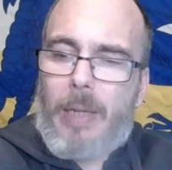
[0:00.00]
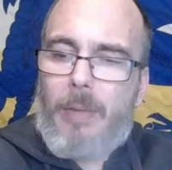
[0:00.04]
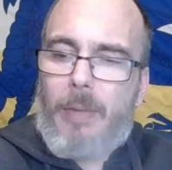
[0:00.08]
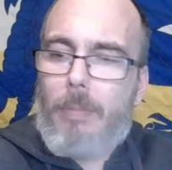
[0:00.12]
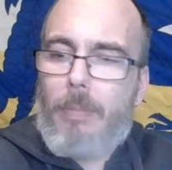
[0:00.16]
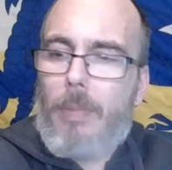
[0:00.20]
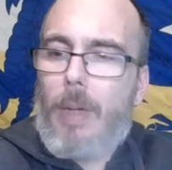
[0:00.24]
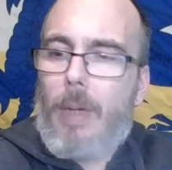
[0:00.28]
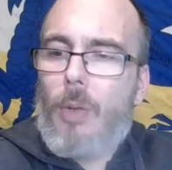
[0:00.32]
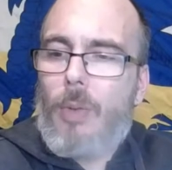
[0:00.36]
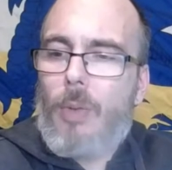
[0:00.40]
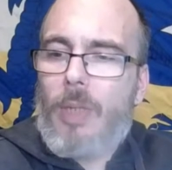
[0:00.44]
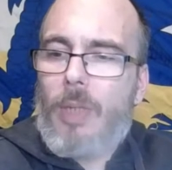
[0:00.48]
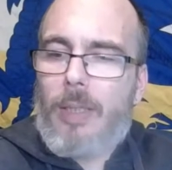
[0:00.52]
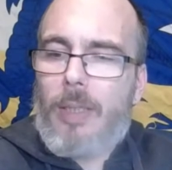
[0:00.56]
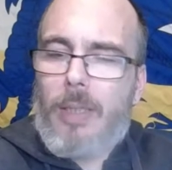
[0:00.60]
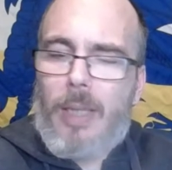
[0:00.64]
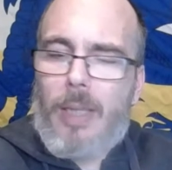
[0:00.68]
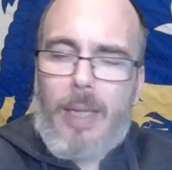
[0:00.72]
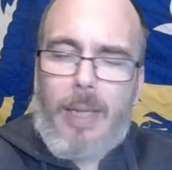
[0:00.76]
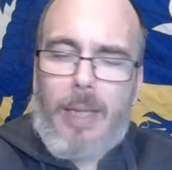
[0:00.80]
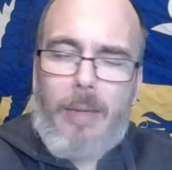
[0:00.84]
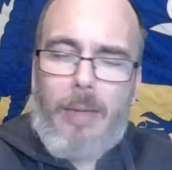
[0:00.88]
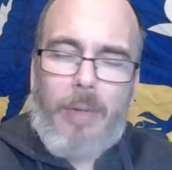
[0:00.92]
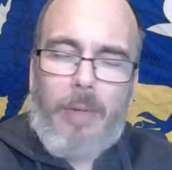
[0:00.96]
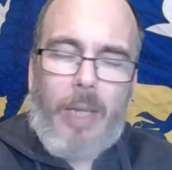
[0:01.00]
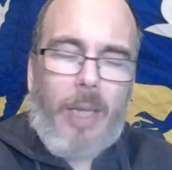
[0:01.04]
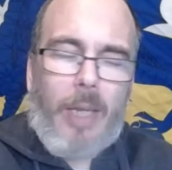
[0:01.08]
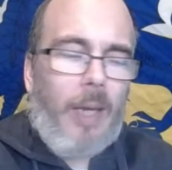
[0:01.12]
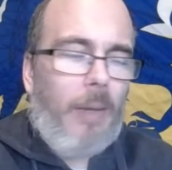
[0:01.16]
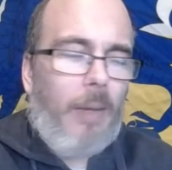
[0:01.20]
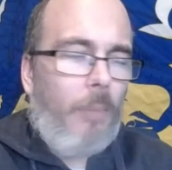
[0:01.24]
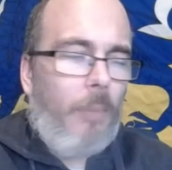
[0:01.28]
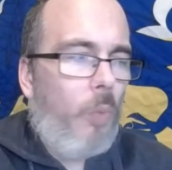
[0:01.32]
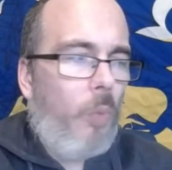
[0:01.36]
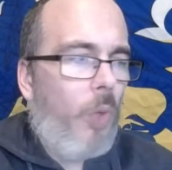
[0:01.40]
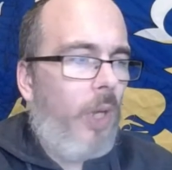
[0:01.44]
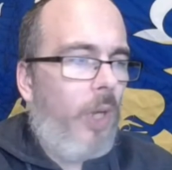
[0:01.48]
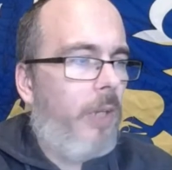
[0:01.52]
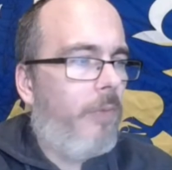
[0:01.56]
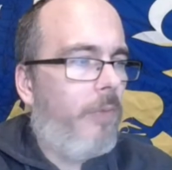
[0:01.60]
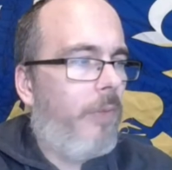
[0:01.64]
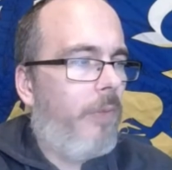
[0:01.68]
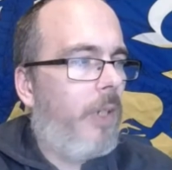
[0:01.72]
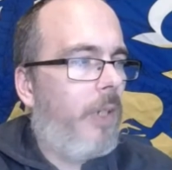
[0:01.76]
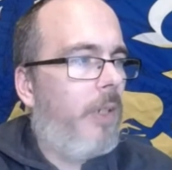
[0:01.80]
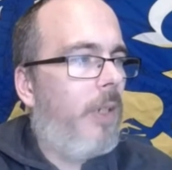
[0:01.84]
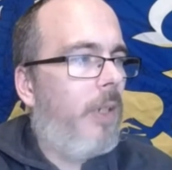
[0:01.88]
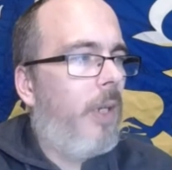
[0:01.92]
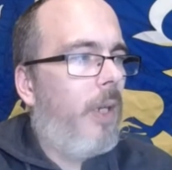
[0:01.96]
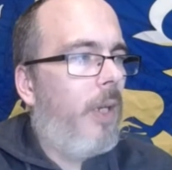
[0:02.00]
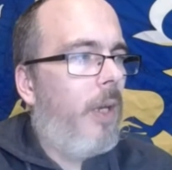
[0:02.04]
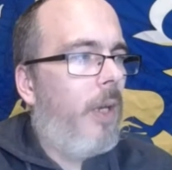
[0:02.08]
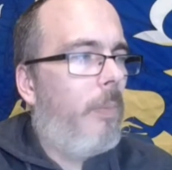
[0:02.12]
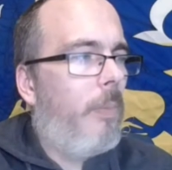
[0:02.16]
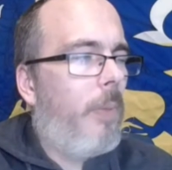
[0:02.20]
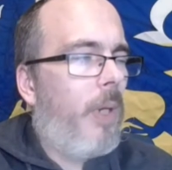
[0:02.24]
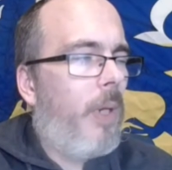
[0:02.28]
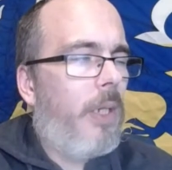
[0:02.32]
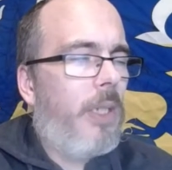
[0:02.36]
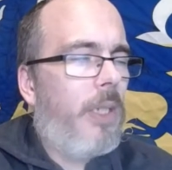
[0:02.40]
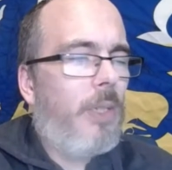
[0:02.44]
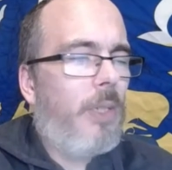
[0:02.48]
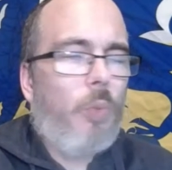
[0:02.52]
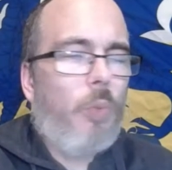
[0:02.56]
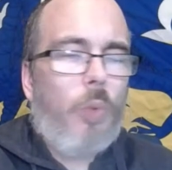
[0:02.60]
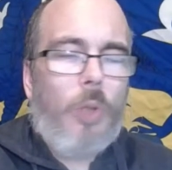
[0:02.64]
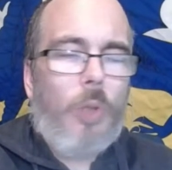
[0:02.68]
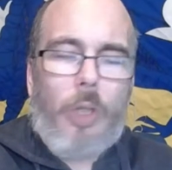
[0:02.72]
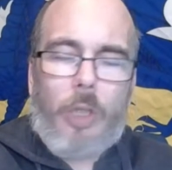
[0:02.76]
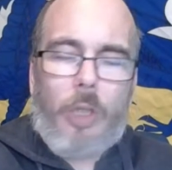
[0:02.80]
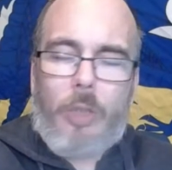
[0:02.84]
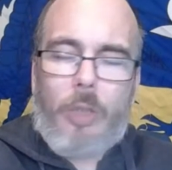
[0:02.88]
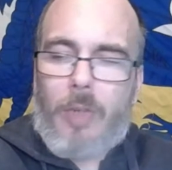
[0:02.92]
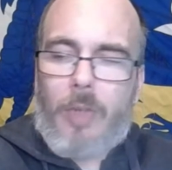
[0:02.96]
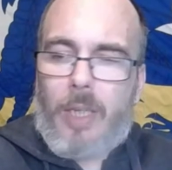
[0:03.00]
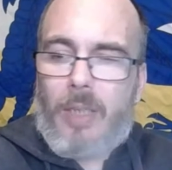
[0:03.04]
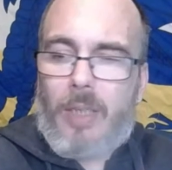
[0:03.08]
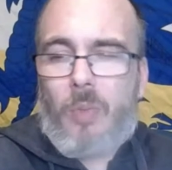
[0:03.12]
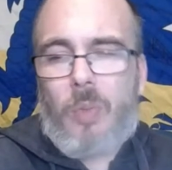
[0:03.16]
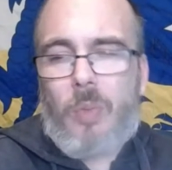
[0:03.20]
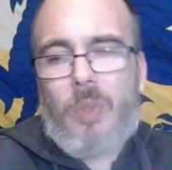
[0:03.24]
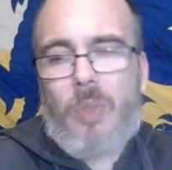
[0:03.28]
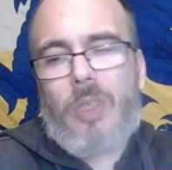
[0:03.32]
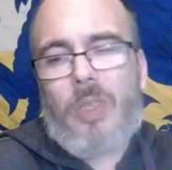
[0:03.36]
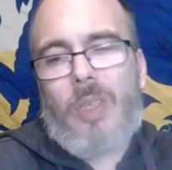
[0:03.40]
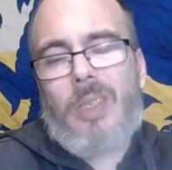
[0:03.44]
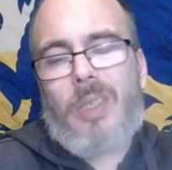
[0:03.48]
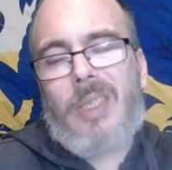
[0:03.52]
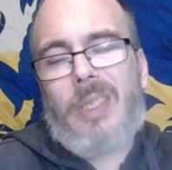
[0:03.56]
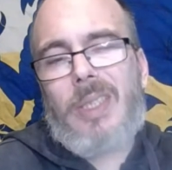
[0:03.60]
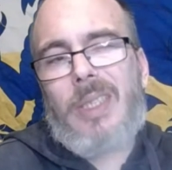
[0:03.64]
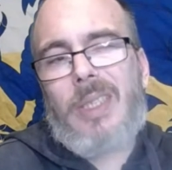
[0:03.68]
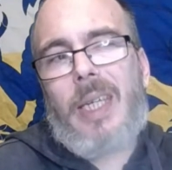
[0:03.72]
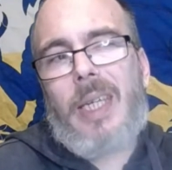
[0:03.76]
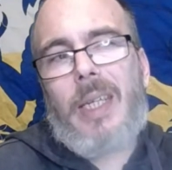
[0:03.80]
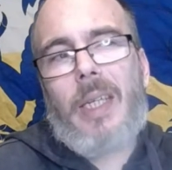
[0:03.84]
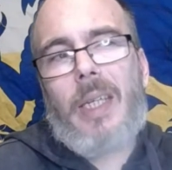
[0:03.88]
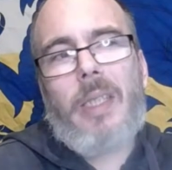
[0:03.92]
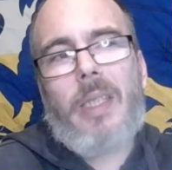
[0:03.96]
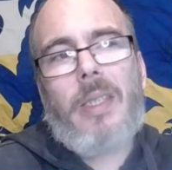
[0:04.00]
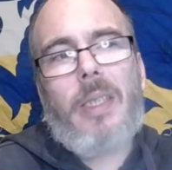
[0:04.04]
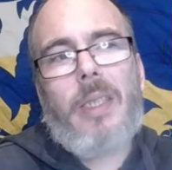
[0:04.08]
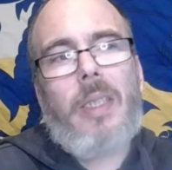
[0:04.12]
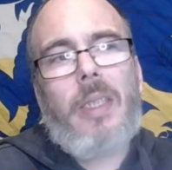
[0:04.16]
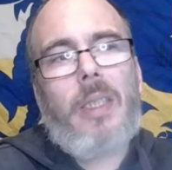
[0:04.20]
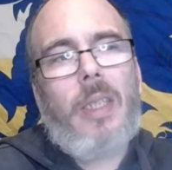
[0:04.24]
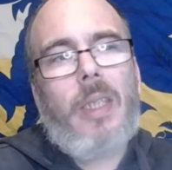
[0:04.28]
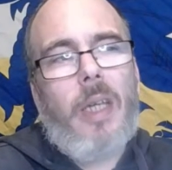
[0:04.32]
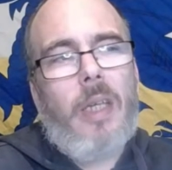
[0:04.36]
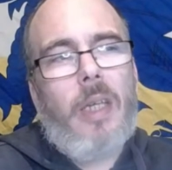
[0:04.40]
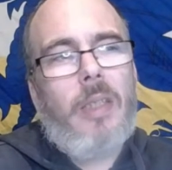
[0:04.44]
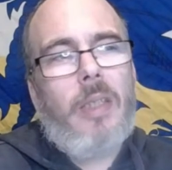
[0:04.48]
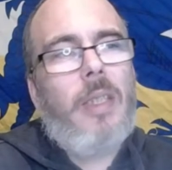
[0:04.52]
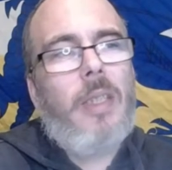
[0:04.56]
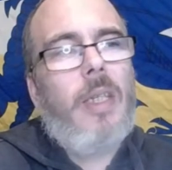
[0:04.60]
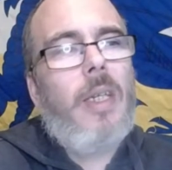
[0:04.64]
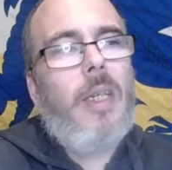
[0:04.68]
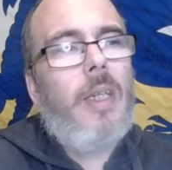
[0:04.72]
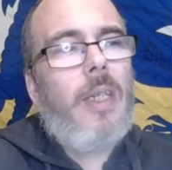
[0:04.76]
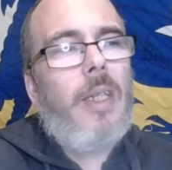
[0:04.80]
of moaning there and arm waving, but his work rate was second to none.